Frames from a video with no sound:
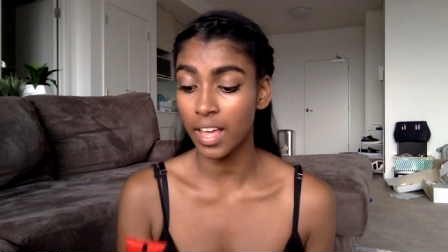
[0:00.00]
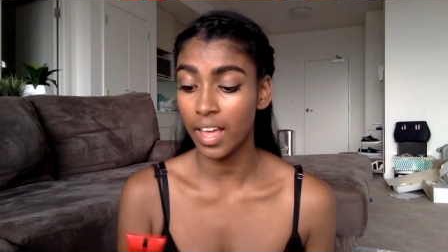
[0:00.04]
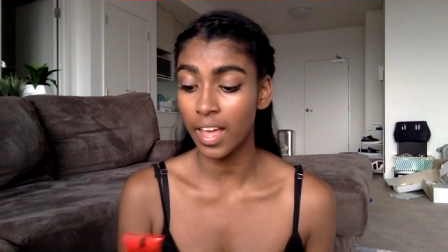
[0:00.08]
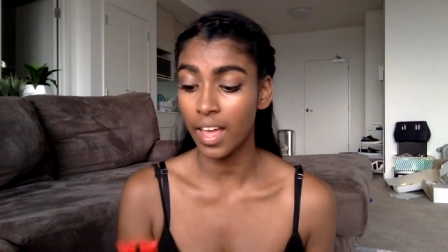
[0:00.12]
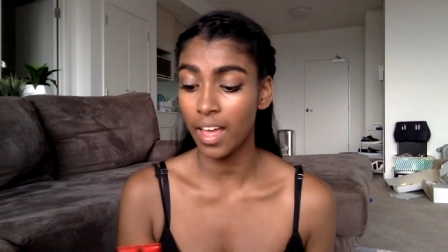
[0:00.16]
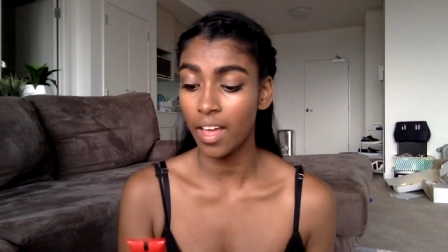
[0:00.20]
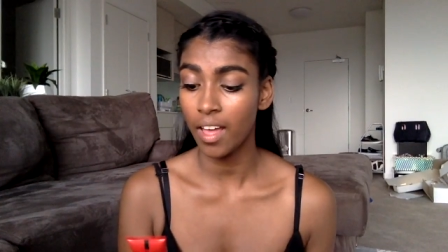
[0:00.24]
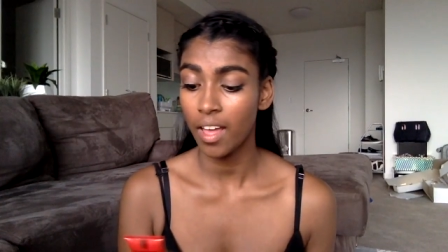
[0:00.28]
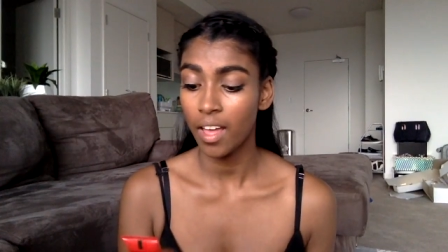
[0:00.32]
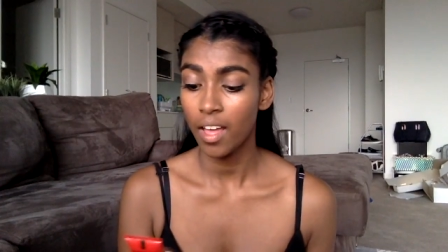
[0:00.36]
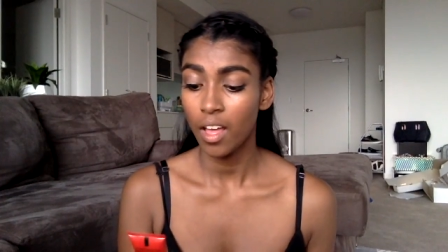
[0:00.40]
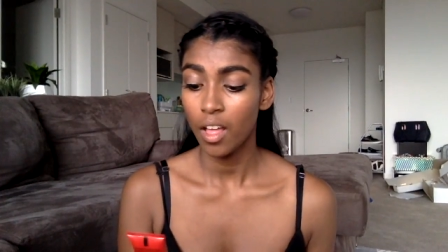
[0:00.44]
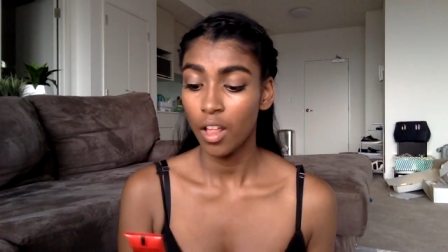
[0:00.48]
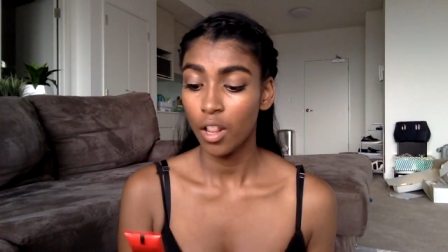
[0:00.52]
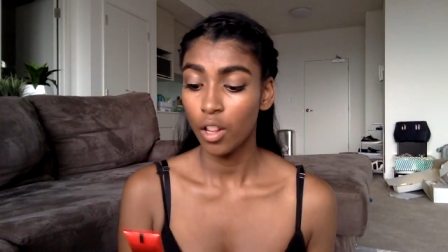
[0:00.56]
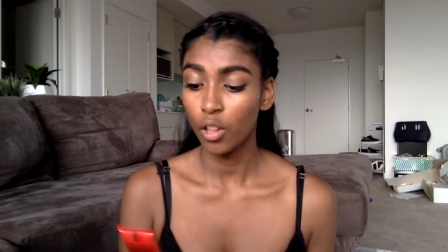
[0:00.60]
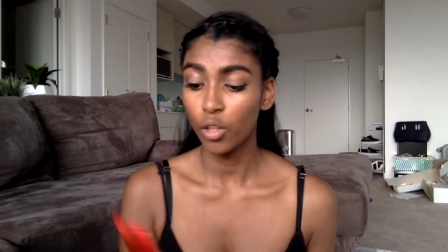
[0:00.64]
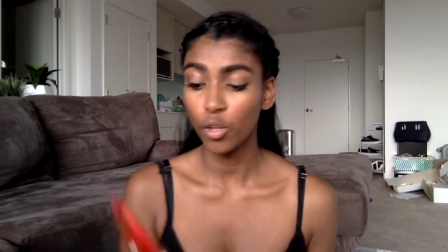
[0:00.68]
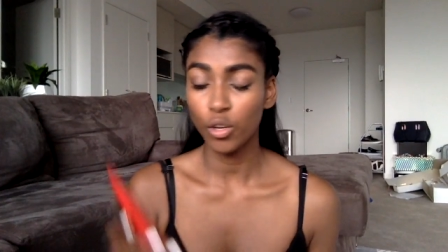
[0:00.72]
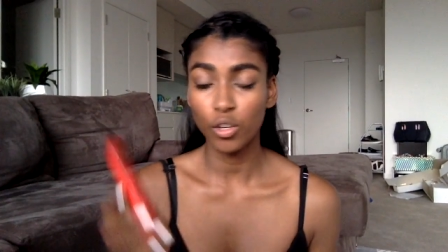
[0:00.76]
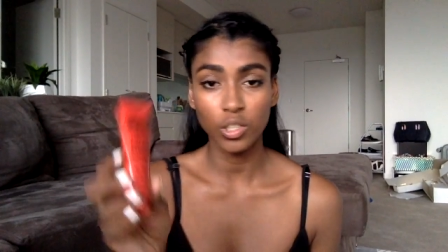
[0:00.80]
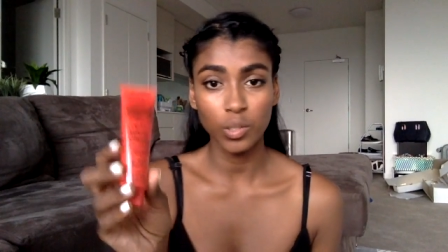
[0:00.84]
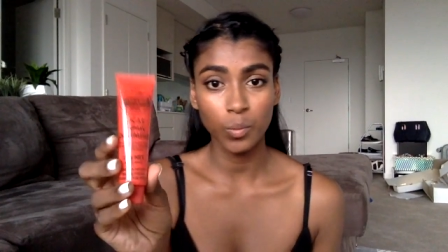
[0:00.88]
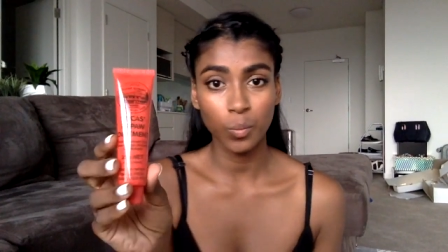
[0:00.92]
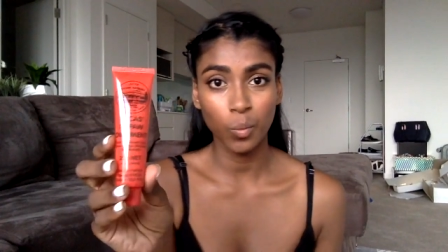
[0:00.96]
a
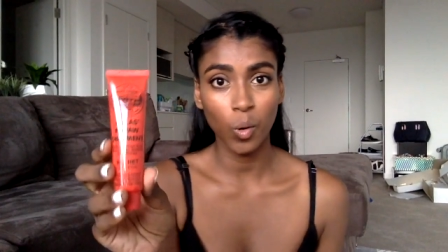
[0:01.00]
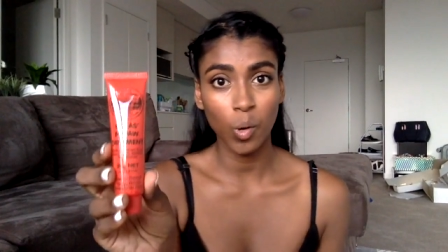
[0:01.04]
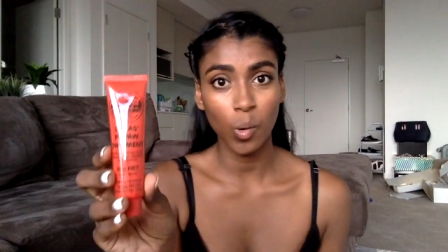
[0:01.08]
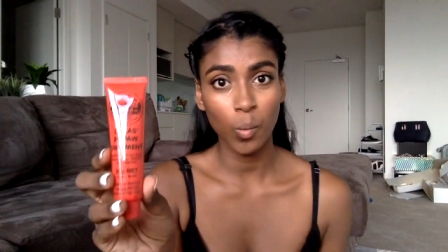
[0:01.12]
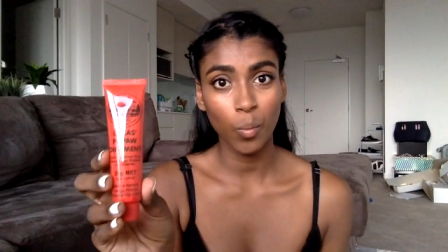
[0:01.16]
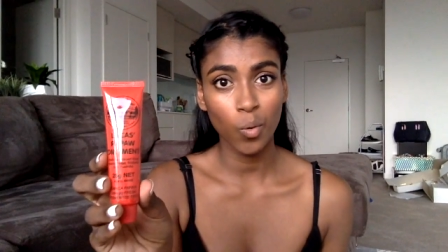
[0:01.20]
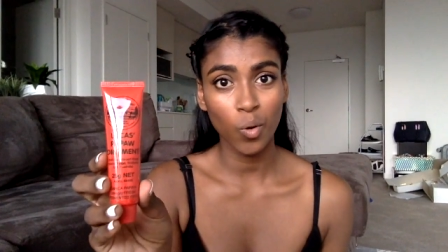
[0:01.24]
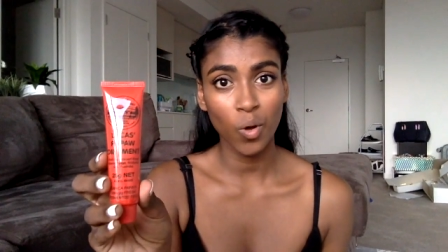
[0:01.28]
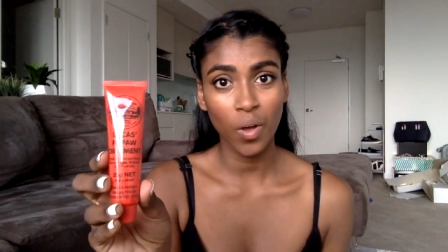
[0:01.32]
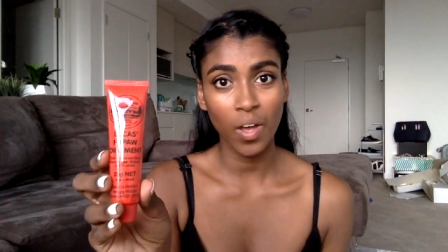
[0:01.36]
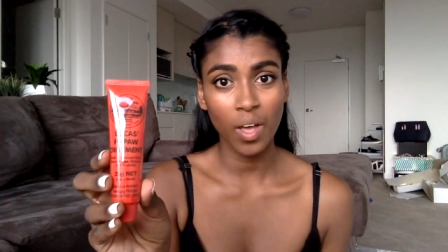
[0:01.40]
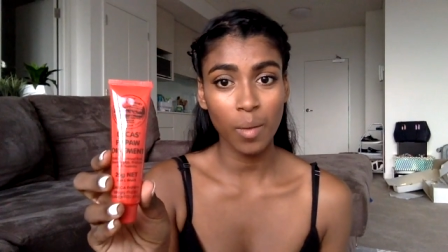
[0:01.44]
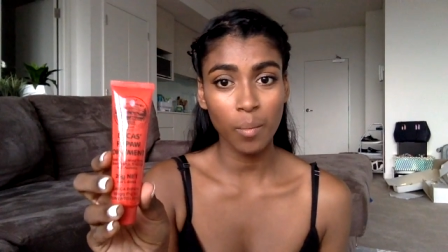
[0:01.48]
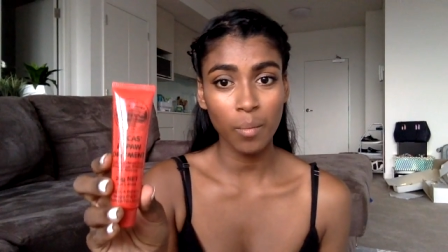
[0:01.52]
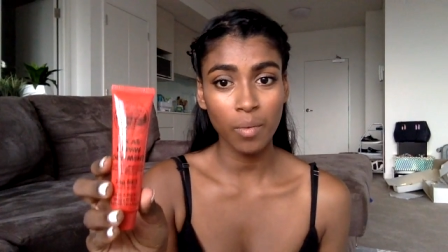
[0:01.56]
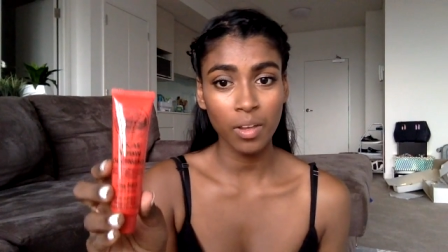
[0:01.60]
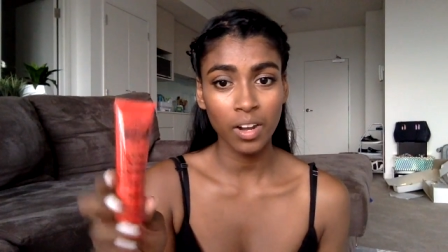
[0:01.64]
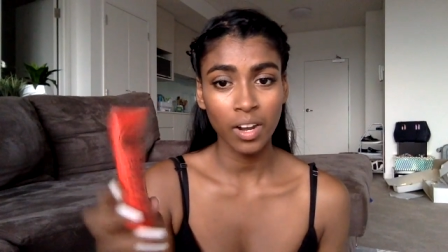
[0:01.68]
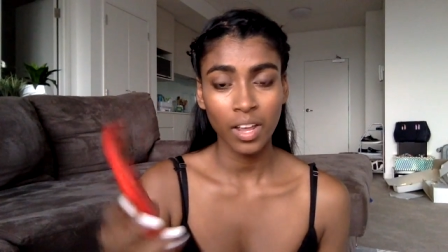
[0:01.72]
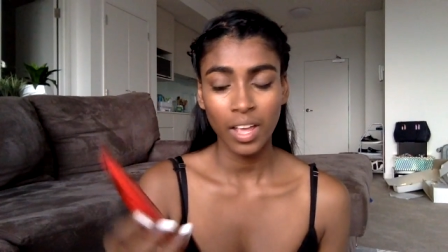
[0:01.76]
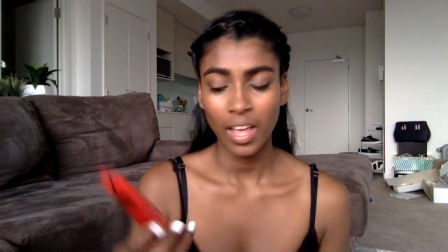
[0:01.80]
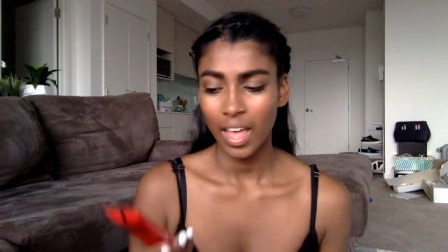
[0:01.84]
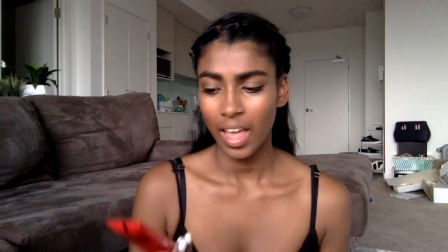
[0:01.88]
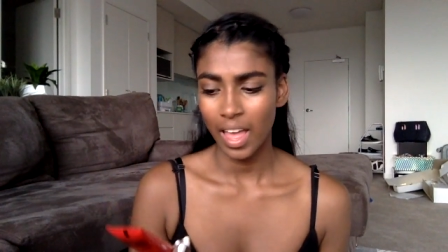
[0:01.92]
Lucas Pawpaw ointment,